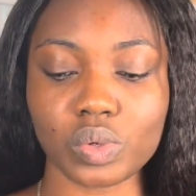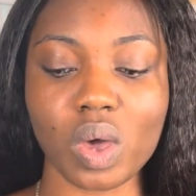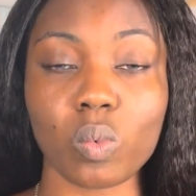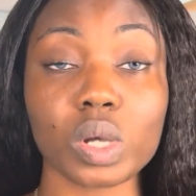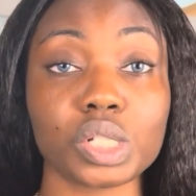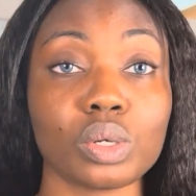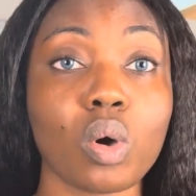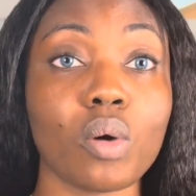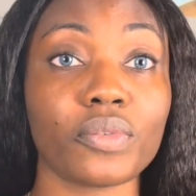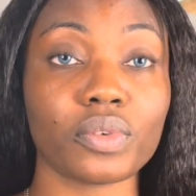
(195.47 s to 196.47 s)
You are watching
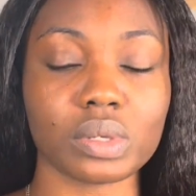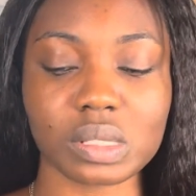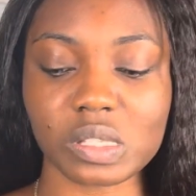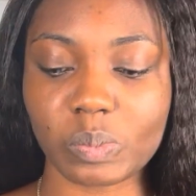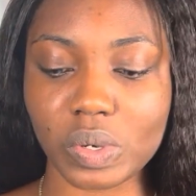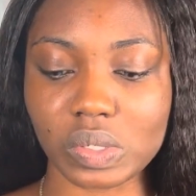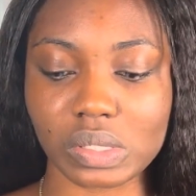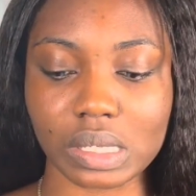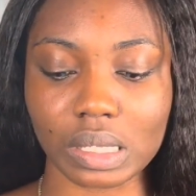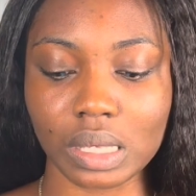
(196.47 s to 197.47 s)
over this person.